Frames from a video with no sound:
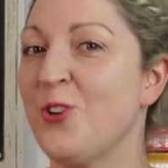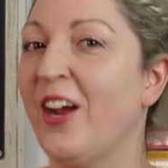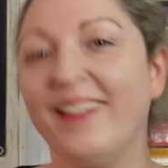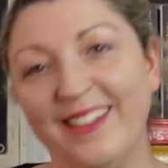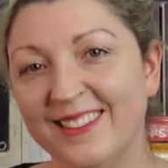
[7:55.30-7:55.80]

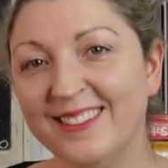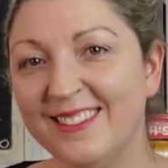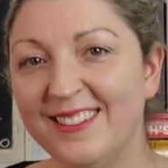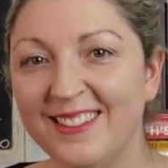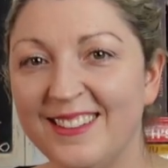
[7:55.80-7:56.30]
trick.
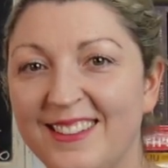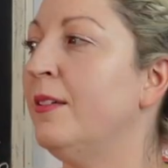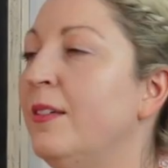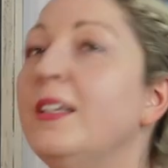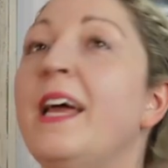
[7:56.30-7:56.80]

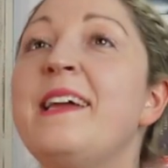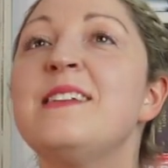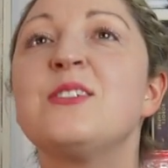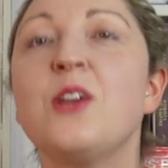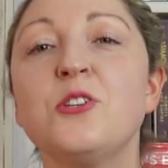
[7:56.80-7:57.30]
Like,
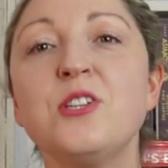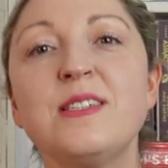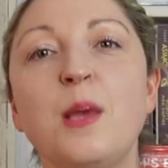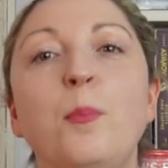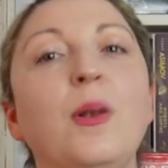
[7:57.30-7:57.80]
it's such a
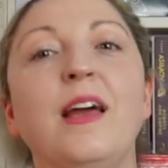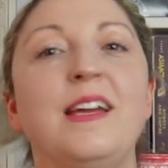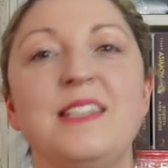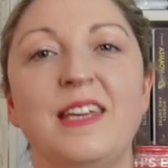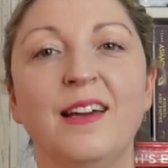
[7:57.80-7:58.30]
simple
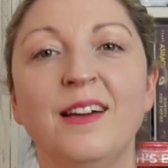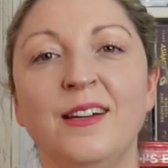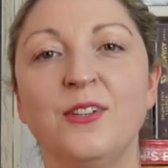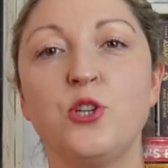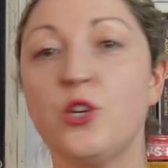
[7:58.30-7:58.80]
idea.
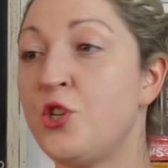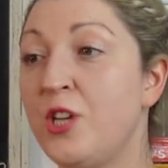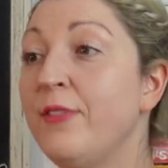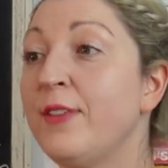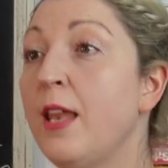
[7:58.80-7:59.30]
Just
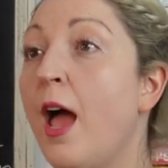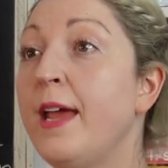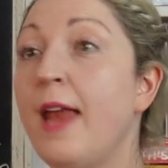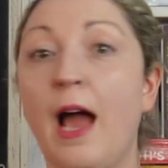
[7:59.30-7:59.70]
shift light